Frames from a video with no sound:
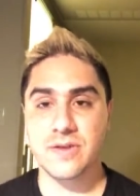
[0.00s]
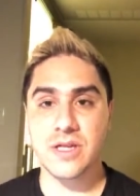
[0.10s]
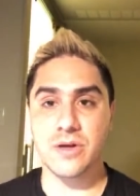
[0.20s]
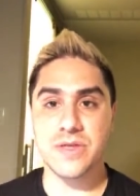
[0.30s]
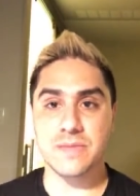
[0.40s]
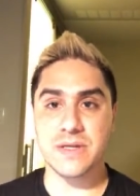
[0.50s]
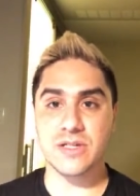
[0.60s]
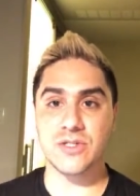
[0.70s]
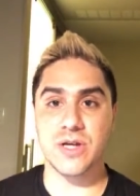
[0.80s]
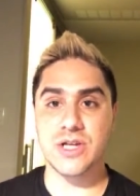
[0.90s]
the
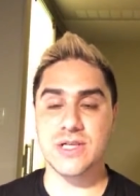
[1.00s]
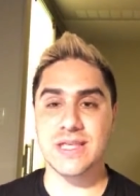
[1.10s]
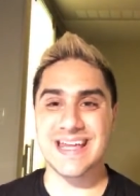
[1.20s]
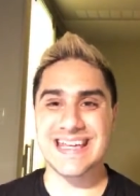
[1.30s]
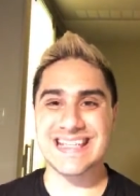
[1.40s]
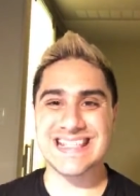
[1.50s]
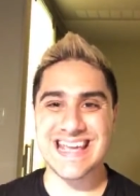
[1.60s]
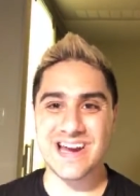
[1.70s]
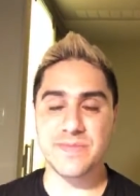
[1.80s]
administration that is there,